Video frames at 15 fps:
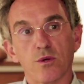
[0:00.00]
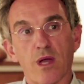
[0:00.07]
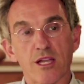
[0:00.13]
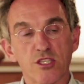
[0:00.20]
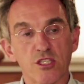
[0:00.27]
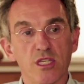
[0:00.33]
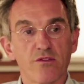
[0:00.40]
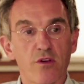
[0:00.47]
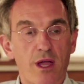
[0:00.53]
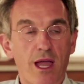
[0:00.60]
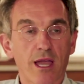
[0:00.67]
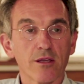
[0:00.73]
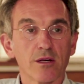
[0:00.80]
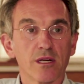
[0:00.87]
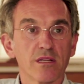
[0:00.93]
achieve a
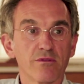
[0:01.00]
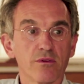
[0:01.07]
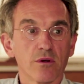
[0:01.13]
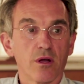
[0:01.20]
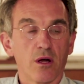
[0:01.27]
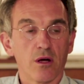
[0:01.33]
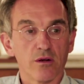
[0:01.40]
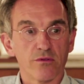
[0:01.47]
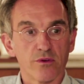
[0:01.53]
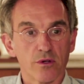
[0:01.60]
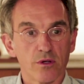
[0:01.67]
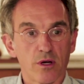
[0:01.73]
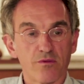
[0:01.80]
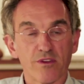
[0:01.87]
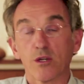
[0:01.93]
higher level of
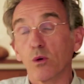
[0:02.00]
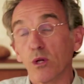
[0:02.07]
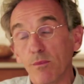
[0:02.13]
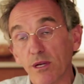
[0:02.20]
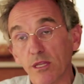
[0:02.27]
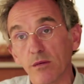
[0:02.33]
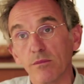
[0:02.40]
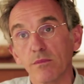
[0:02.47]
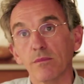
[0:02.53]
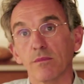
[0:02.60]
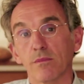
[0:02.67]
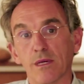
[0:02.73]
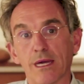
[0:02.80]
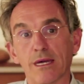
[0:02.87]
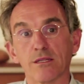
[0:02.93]
equilibrium,
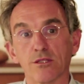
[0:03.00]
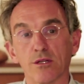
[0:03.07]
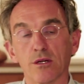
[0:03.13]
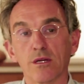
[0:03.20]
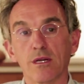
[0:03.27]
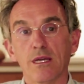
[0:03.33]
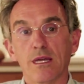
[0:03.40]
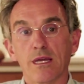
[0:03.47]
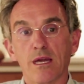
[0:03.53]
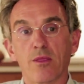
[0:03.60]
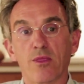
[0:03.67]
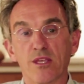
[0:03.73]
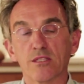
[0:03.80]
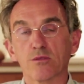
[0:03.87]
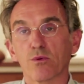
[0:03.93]
and
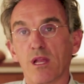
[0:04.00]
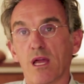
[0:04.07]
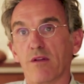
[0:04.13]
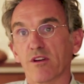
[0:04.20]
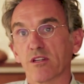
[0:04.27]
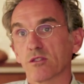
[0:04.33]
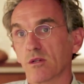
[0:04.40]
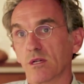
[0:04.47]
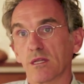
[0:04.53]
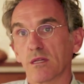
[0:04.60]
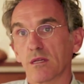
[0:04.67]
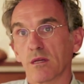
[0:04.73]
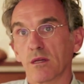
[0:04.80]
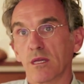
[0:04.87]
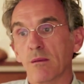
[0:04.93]
this will have
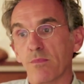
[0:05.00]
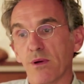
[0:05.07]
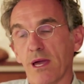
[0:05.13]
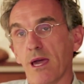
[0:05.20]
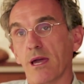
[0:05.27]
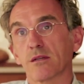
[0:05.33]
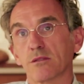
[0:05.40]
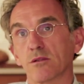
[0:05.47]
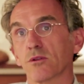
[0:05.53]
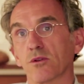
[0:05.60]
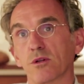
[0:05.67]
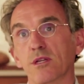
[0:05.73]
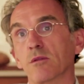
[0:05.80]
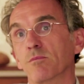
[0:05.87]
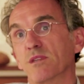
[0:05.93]
actually impact not
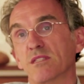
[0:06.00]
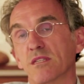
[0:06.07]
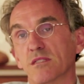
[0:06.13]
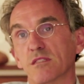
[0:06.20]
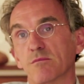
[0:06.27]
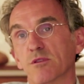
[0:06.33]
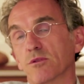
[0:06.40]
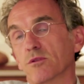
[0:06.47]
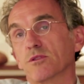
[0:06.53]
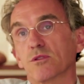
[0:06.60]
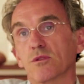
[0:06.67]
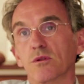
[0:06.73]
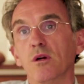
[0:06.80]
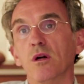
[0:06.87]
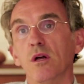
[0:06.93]
only on businesses but
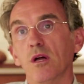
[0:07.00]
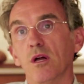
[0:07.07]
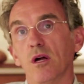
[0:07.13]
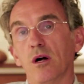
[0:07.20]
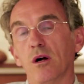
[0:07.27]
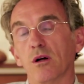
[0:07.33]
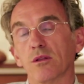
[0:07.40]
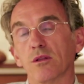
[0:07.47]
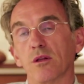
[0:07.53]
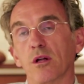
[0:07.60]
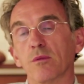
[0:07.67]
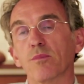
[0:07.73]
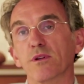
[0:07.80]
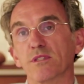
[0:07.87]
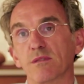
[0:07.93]
also on
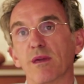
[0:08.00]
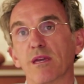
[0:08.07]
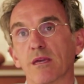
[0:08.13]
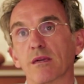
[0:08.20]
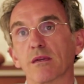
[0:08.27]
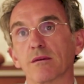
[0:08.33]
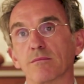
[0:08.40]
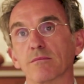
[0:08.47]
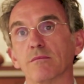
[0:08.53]
policy making.